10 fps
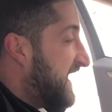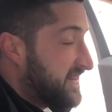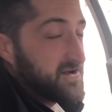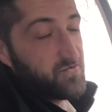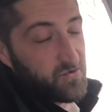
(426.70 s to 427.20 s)

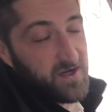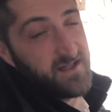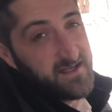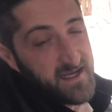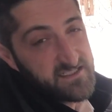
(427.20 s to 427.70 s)
other
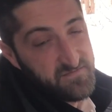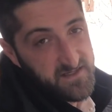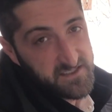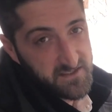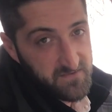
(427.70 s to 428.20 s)
really nice
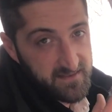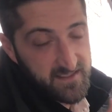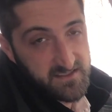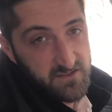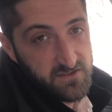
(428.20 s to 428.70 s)
feature with
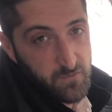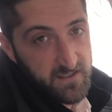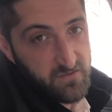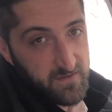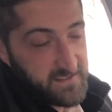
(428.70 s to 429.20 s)
this new
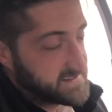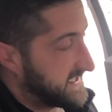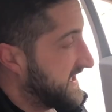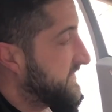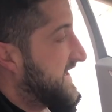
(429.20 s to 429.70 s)
2020
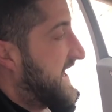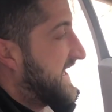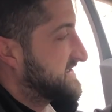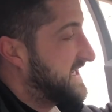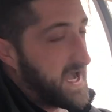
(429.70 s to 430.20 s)
Escape
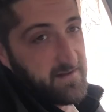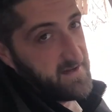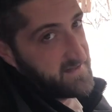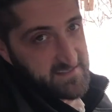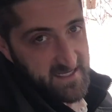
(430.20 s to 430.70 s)
has got to
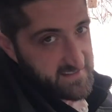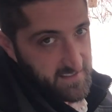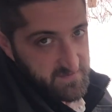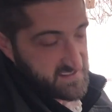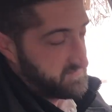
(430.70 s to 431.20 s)
be this
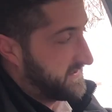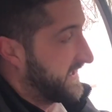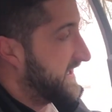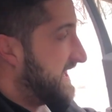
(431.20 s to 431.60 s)
heads-up display.